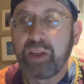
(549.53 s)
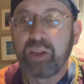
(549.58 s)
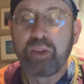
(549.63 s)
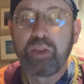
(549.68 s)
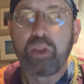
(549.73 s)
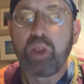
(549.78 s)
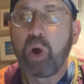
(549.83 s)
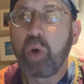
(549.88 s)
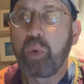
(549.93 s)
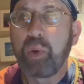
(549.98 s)

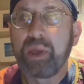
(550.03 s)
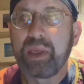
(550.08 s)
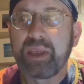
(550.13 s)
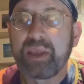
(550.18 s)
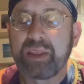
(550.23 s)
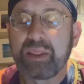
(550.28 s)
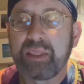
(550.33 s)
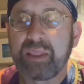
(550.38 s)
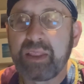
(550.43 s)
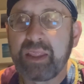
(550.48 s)
knowing
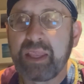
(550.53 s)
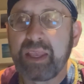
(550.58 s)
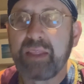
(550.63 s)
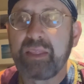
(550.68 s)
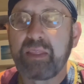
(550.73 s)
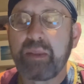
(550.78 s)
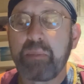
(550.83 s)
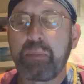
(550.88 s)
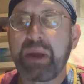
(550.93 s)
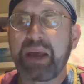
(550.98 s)

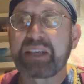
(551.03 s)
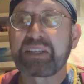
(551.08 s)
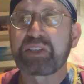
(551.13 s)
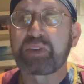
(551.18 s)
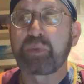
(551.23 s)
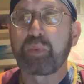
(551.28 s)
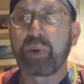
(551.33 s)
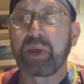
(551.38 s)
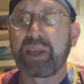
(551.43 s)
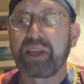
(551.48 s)
in the
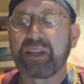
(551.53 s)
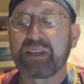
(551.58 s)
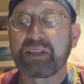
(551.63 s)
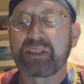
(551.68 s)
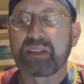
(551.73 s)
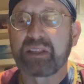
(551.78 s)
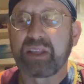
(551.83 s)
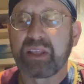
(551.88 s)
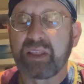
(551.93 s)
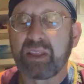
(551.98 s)
best
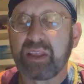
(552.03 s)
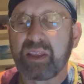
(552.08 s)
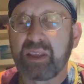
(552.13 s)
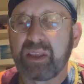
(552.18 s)
ways that